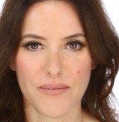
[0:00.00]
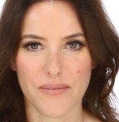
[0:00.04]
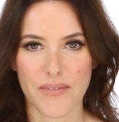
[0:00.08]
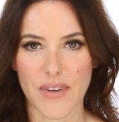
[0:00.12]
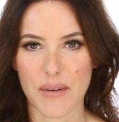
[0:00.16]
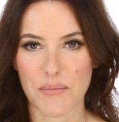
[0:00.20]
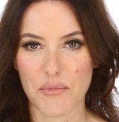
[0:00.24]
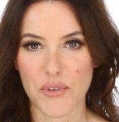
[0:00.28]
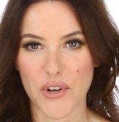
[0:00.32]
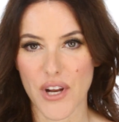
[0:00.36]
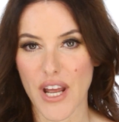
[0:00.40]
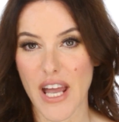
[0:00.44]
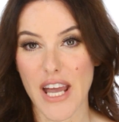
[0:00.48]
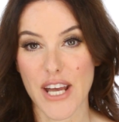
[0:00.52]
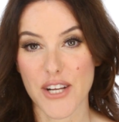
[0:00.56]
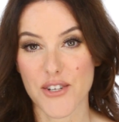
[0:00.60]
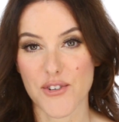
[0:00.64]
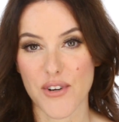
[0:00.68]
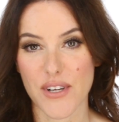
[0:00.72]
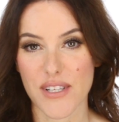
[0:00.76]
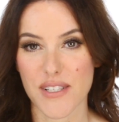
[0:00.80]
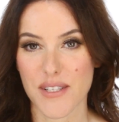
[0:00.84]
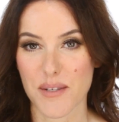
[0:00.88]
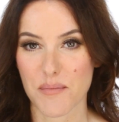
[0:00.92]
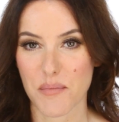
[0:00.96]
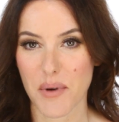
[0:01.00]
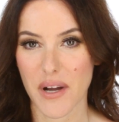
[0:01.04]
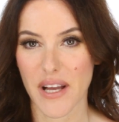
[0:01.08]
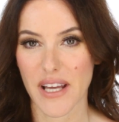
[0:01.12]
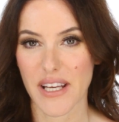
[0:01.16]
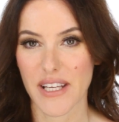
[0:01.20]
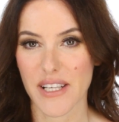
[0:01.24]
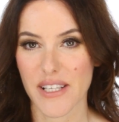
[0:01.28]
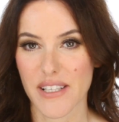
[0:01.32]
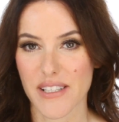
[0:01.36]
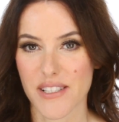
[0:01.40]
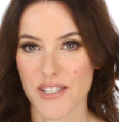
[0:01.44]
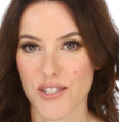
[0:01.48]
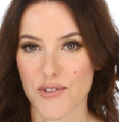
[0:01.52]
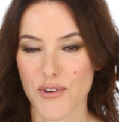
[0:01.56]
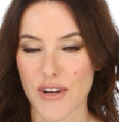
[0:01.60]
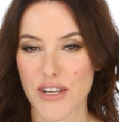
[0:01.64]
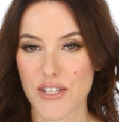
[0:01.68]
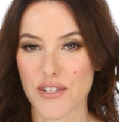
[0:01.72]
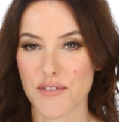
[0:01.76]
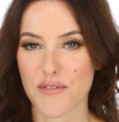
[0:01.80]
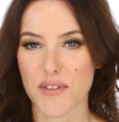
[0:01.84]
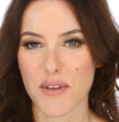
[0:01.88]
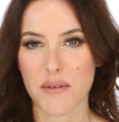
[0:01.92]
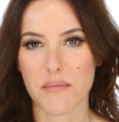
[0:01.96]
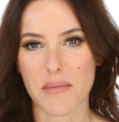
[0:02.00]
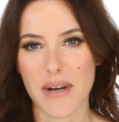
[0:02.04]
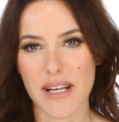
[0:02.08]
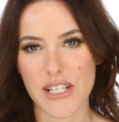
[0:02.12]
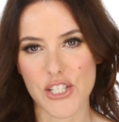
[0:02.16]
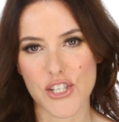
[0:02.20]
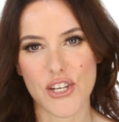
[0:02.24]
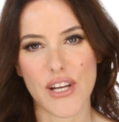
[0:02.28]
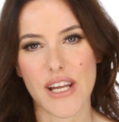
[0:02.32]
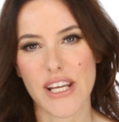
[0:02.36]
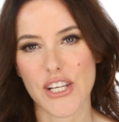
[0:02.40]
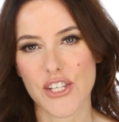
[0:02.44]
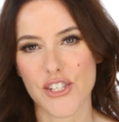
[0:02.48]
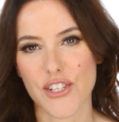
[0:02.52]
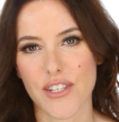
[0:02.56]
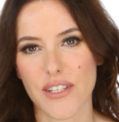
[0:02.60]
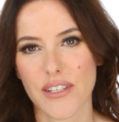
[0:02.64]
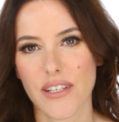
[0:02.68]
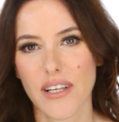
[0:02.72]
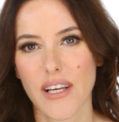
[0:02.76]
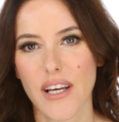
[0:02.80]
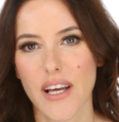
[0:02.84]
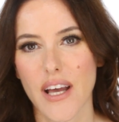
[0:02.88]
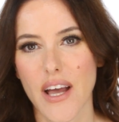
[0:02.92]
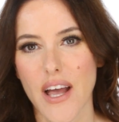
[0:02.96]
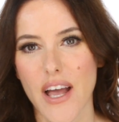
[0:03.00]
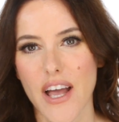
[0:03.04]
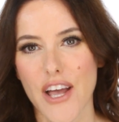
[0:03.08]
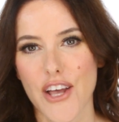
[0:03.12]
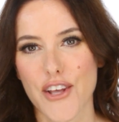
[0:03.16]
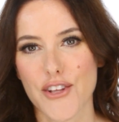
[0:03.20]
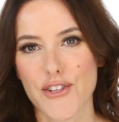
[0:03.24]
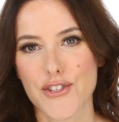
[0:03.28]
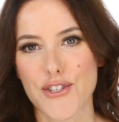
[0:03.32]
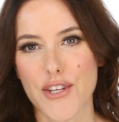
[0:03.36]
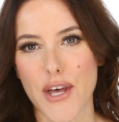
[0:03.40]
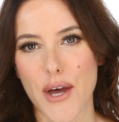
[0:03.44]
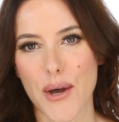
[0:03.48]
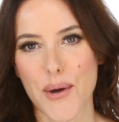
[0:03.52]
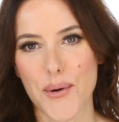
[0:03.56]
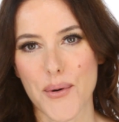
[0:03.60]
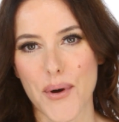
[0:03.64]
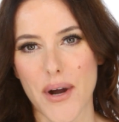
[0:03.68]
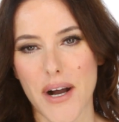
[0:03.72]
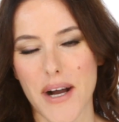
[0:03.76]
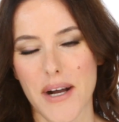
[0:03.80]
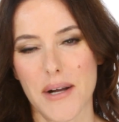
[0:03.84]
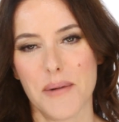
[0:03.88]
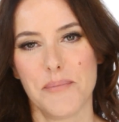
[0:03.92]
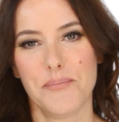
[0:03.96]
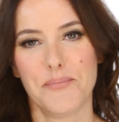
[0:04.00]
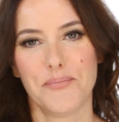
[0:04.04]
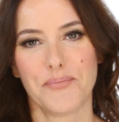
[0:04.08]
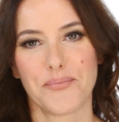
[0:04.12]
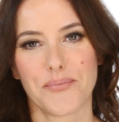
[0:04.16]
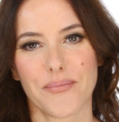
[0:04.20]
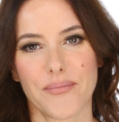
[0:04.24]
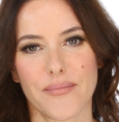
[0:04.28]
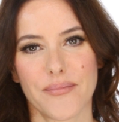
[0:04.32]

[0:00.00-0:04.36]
not a hairdresser by any stretch of the imagination. So